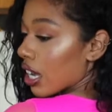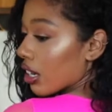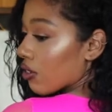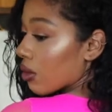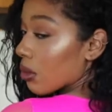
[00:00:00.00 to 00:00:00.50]

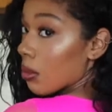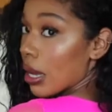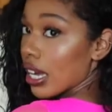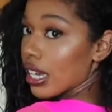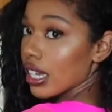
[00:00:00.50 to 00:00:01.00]
like from the
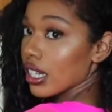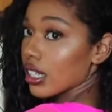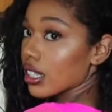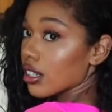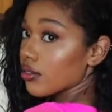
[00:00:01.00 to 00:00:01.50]
back.
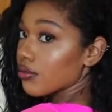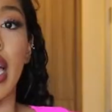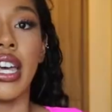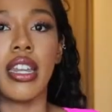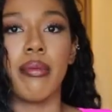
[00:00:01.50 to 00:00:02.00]

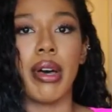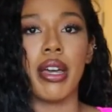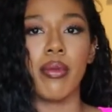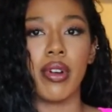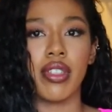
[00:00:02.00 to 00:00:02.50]
And I
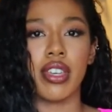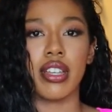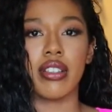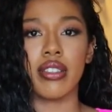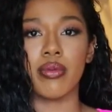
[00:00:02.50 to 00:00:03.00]
might wear
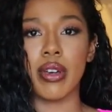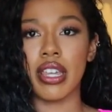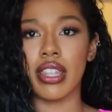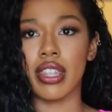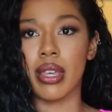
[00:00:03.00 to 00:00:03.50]
this
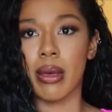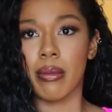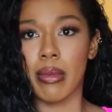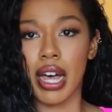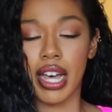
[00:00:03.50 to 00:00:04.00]
with
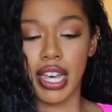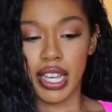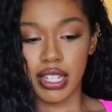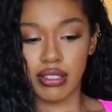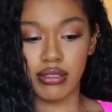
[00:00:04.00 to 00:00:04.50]

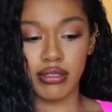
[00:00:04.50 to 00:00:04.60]
my,